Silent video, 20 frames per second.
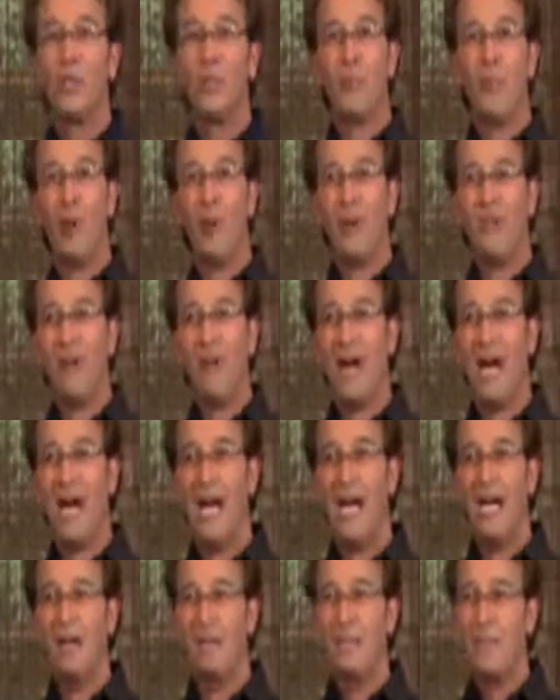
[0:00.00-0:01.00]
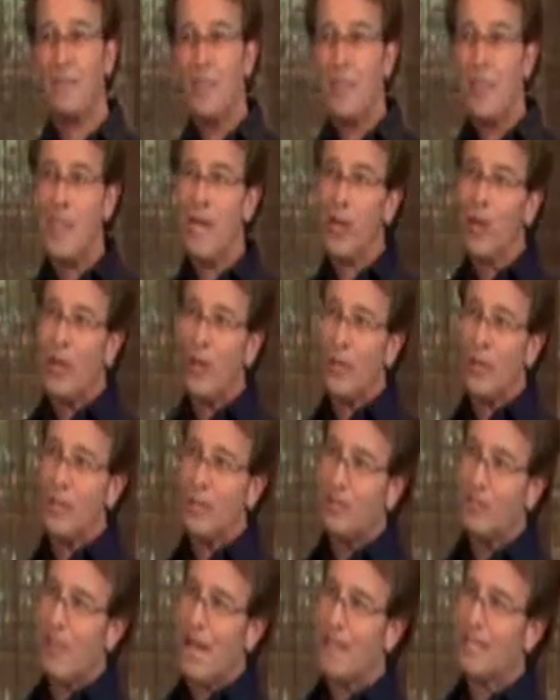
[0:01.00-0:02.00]
2.5,
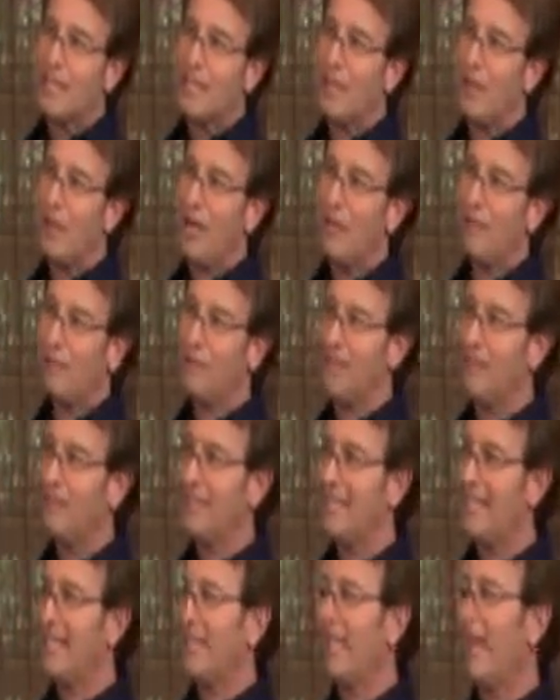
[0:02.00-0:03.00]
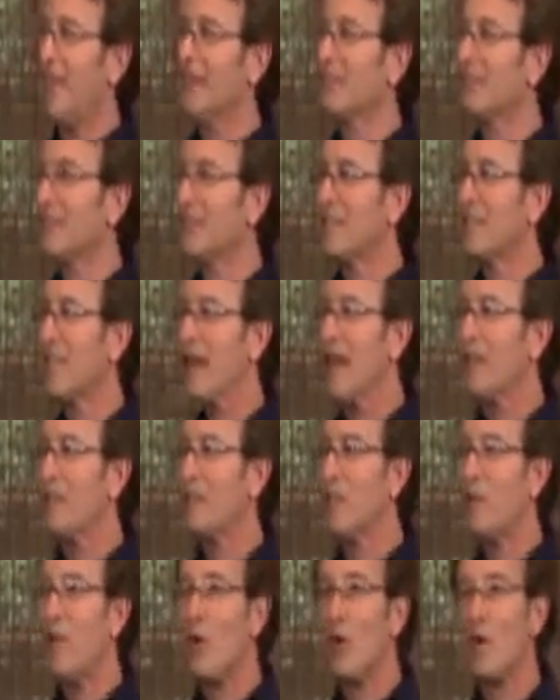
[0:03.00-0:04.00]
which makes it about 50,000 times